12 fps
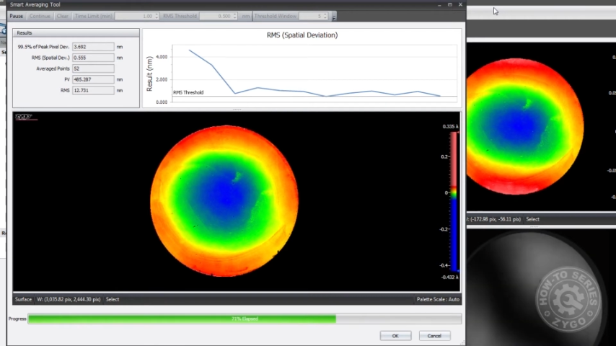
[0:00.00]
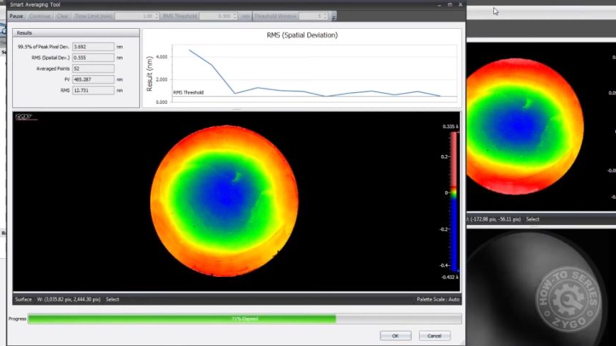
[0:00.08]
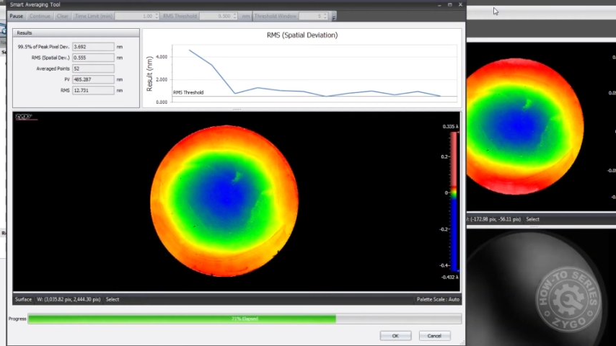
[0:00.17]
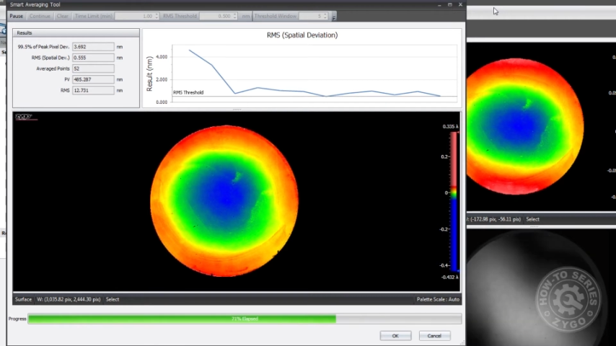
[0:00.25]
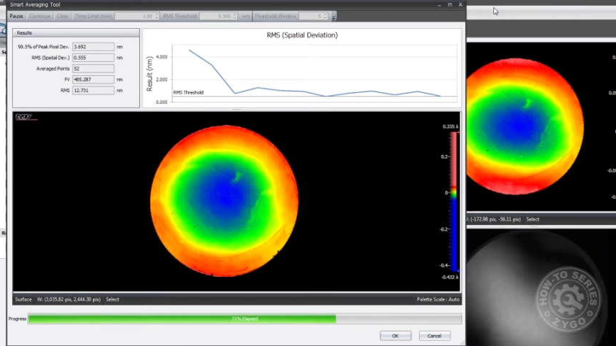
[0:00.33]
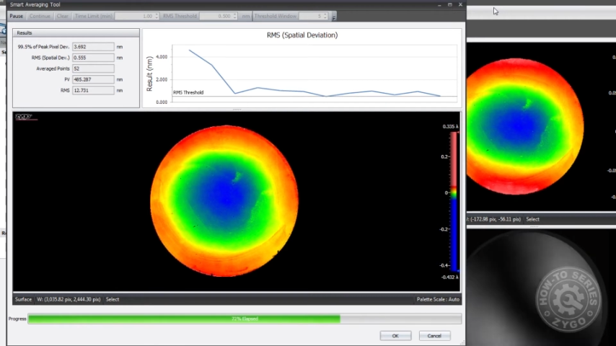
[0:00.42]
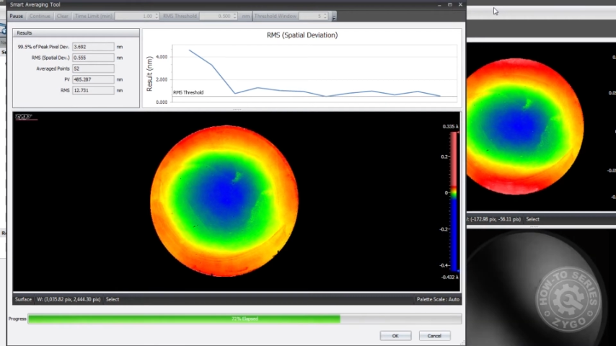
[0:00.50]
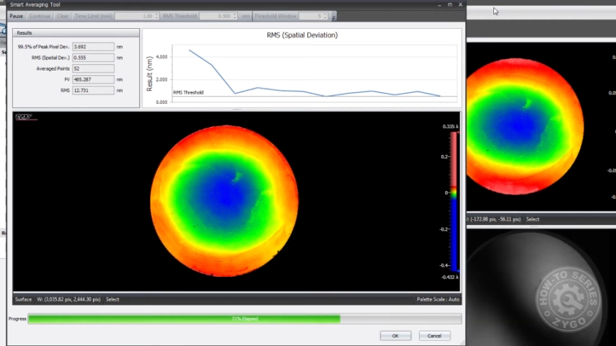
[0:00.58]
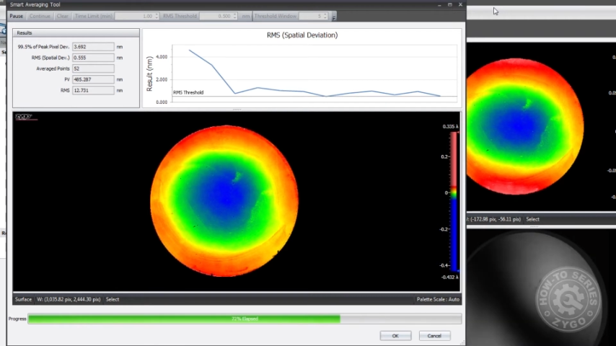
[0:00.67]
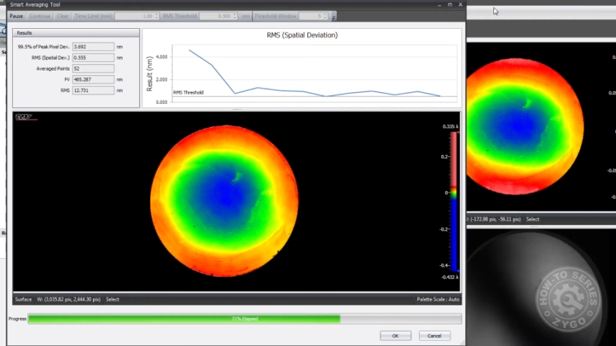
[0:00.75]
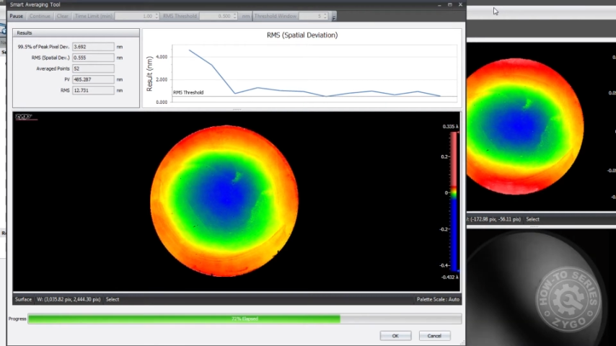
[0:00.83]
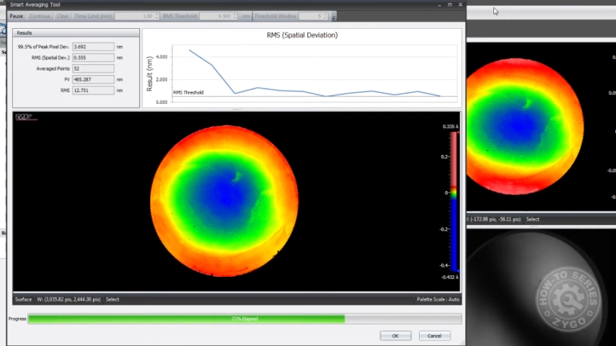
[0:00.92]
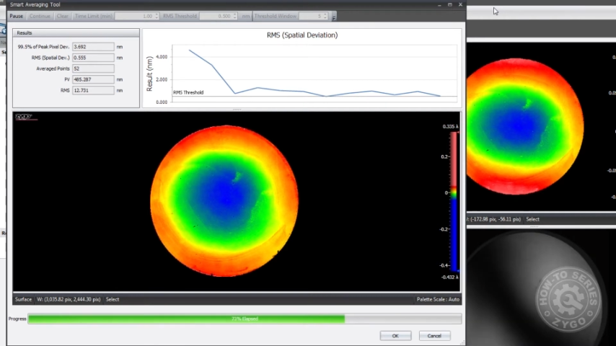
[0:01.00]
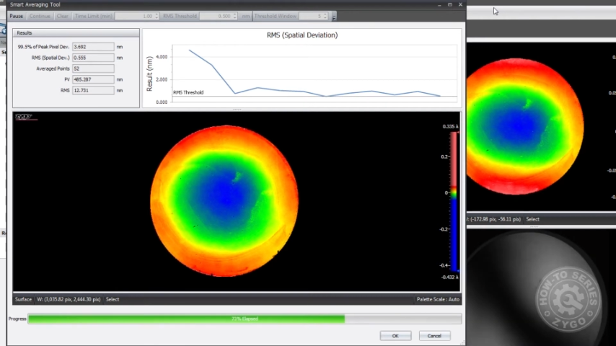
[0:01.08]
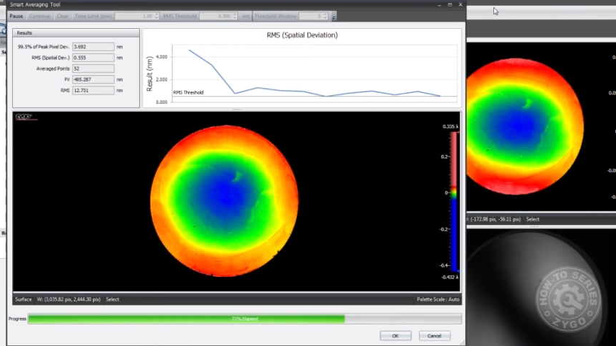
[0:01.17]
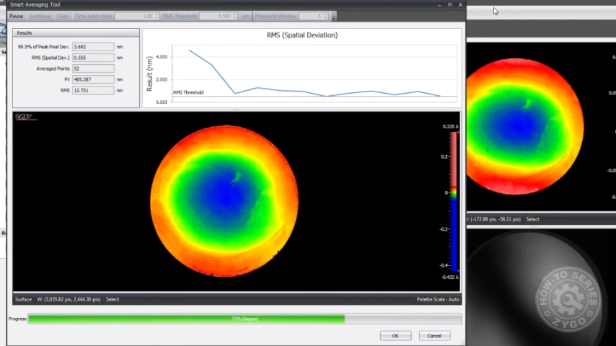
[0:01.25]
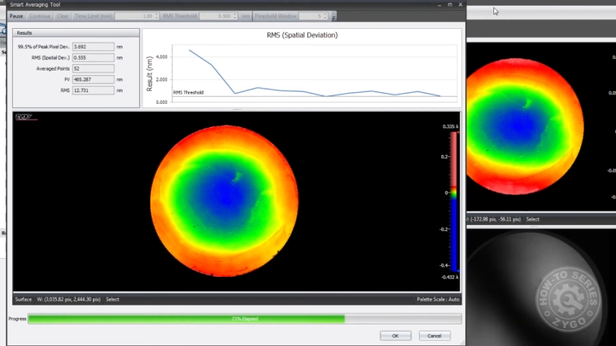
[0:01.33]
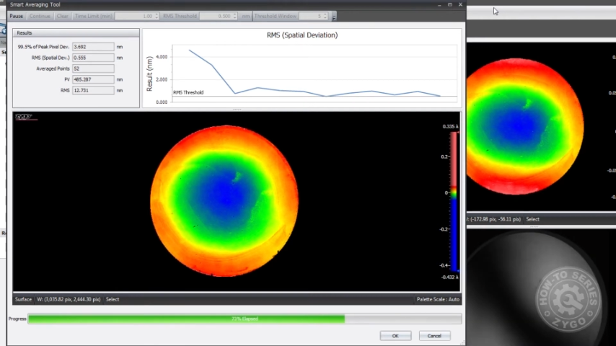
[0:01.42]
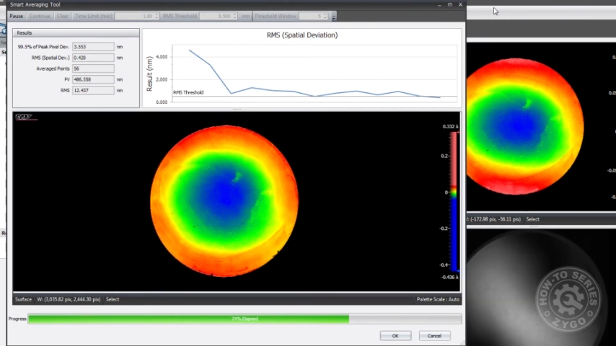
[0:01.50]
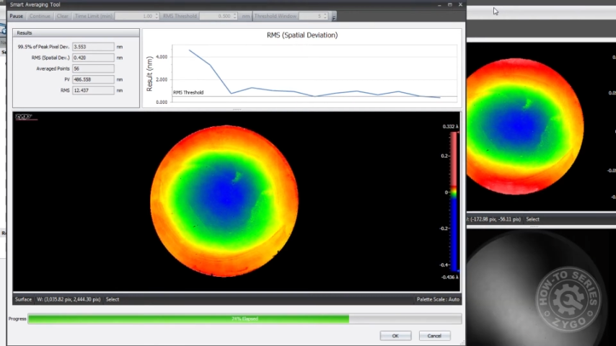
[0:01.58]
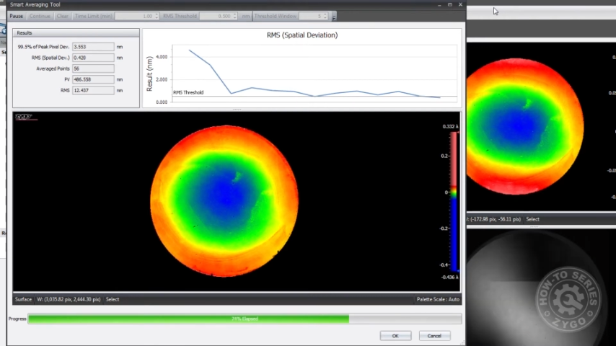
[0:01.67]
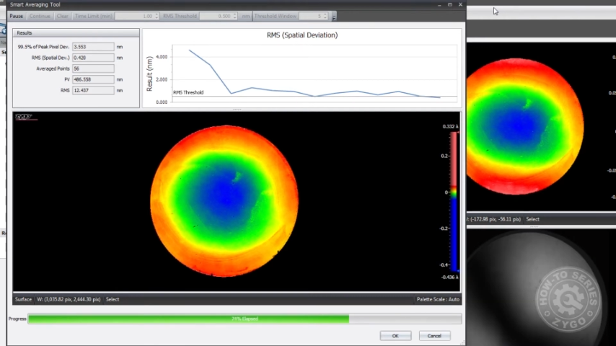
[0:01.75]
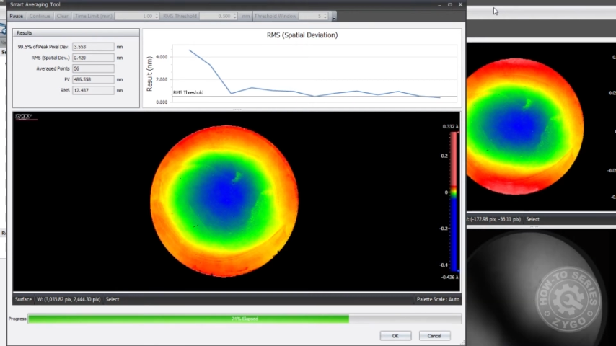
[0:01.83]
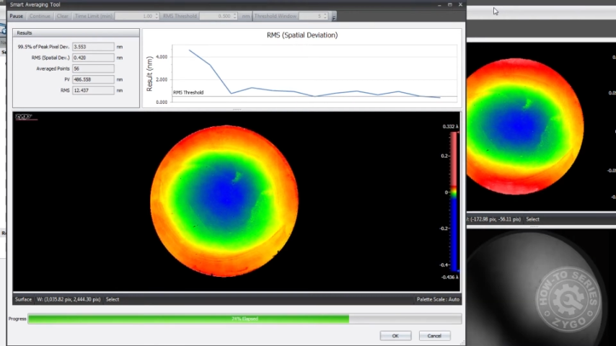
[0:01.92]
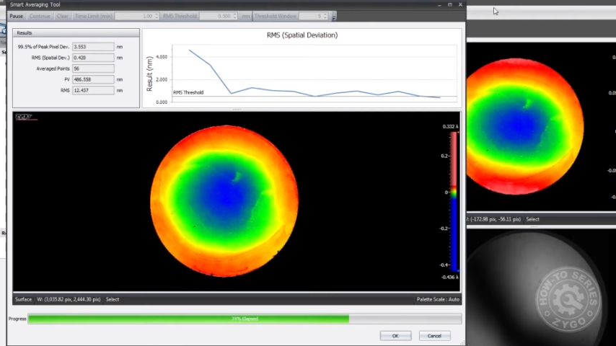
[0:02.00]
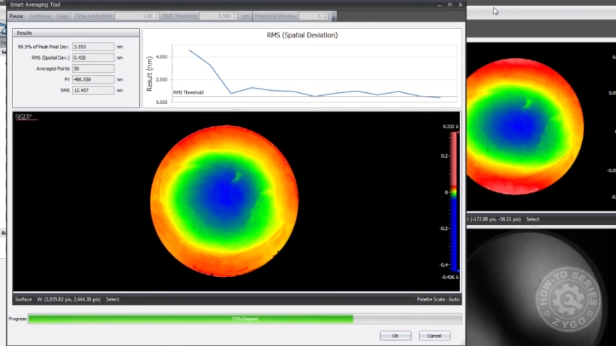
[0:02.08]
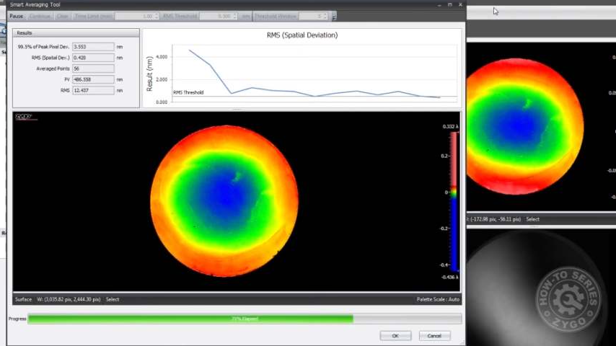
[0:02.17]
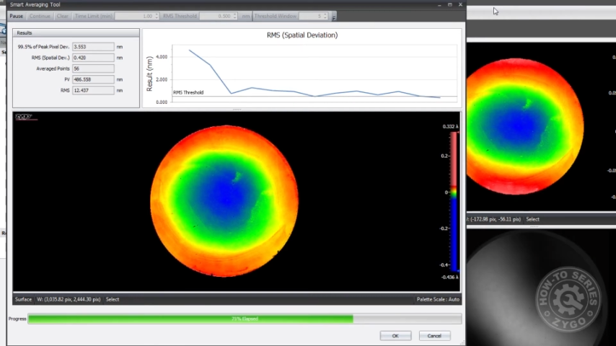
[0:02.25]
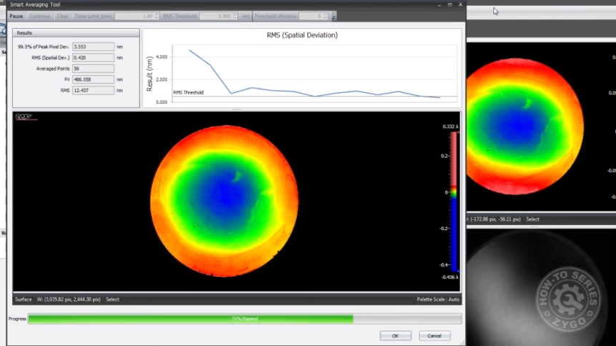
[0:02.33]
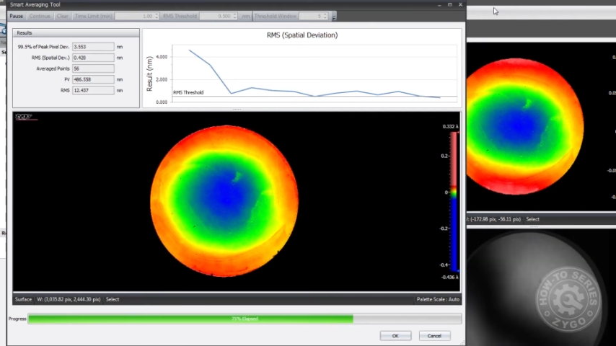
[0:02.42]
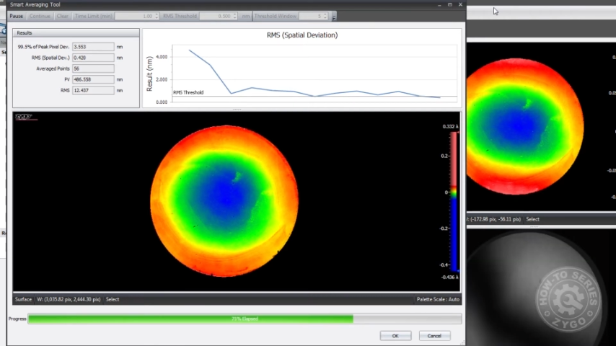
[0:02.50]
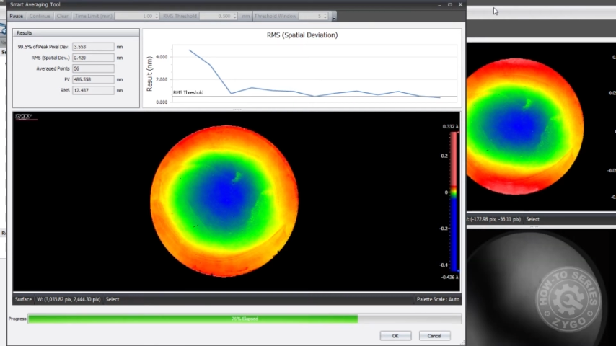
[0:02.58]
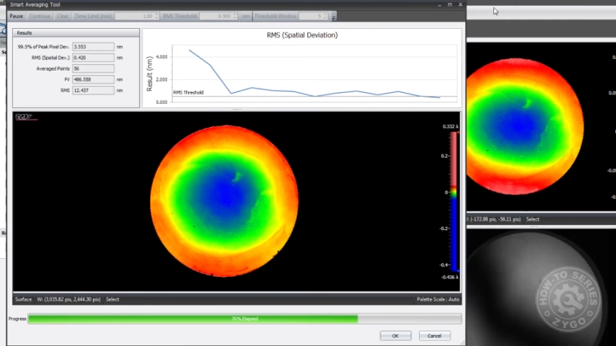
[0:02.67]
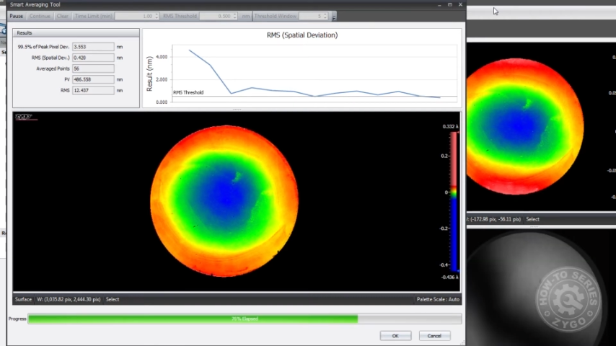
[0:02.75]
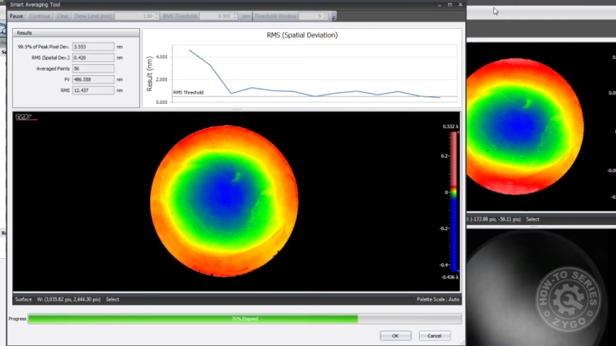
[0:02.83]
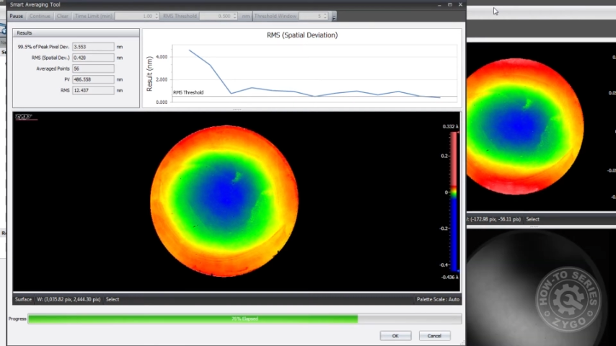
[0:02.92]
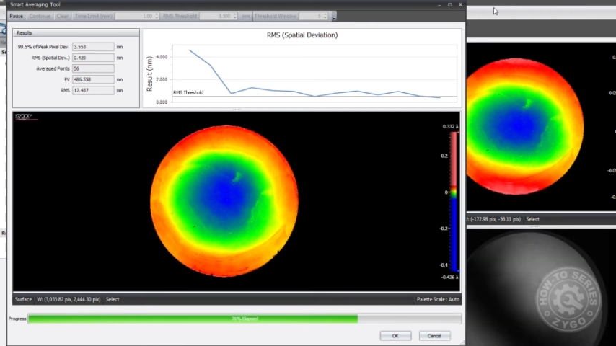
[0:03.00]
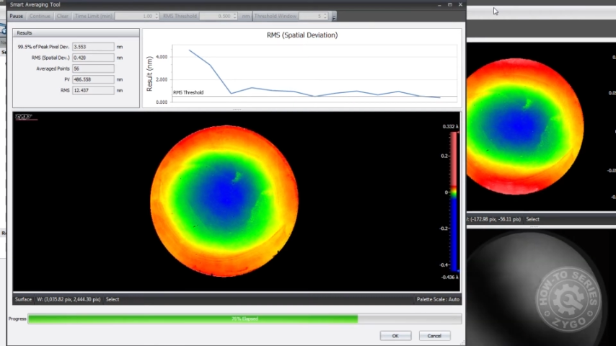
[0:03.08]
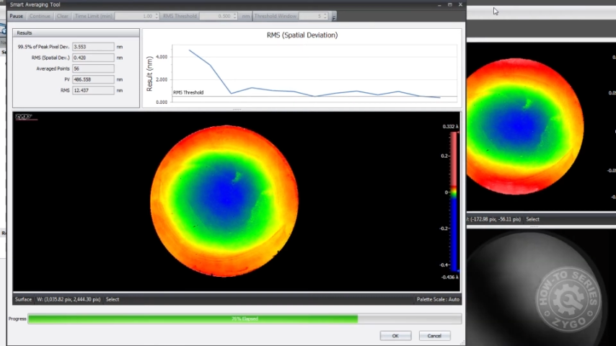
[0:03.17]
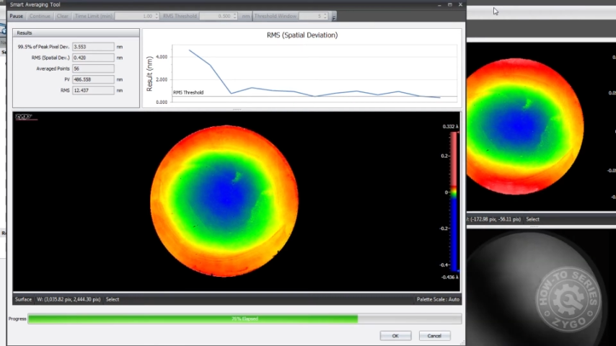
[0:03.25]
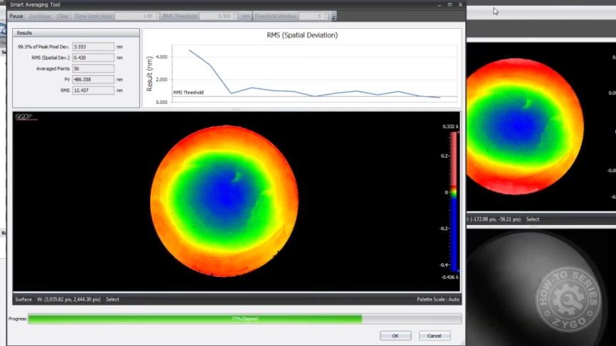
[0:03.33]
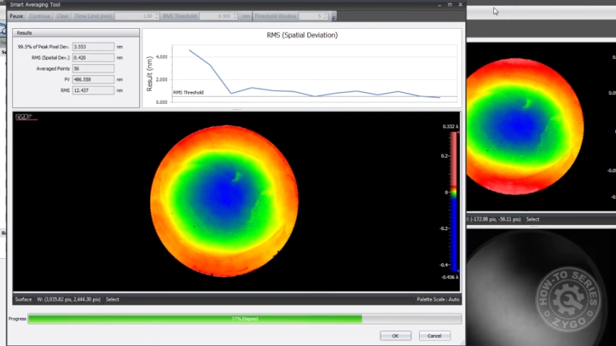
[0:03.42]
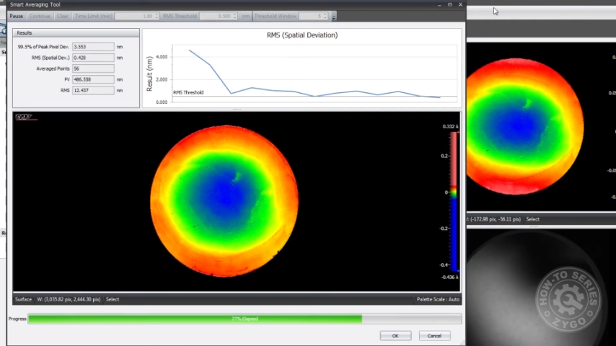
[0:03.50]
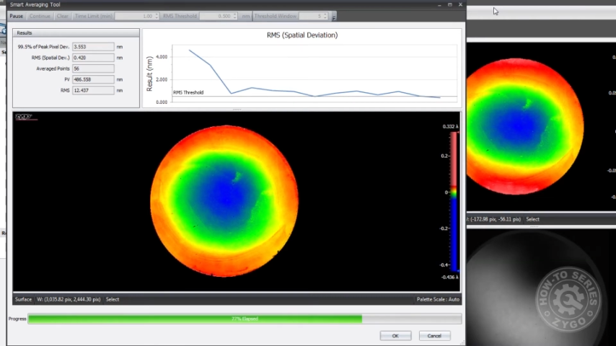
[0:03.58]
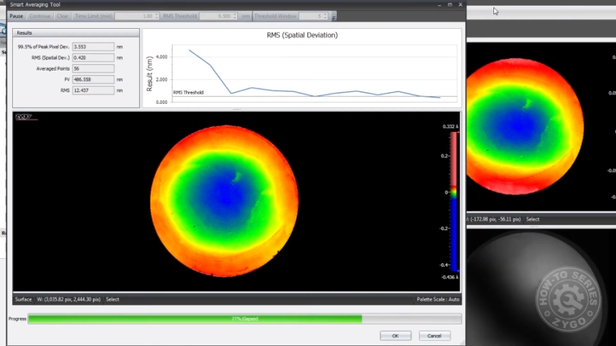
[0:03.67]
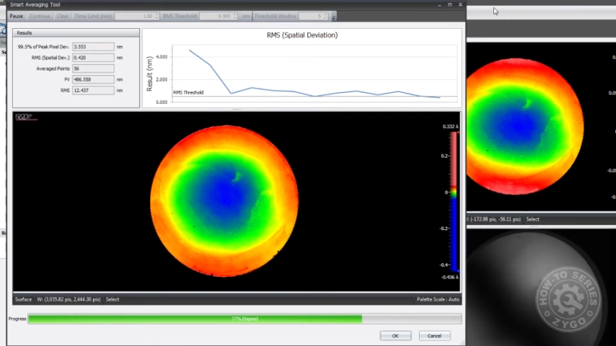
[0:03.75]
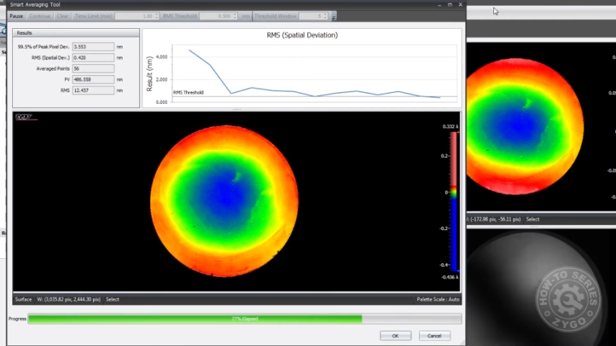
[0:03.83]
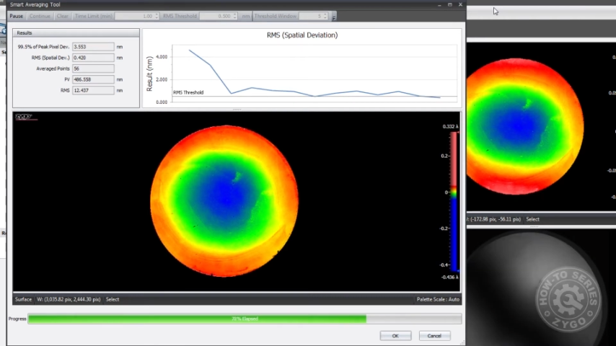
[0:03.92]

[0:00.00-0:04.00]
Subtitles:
(no speaker visible)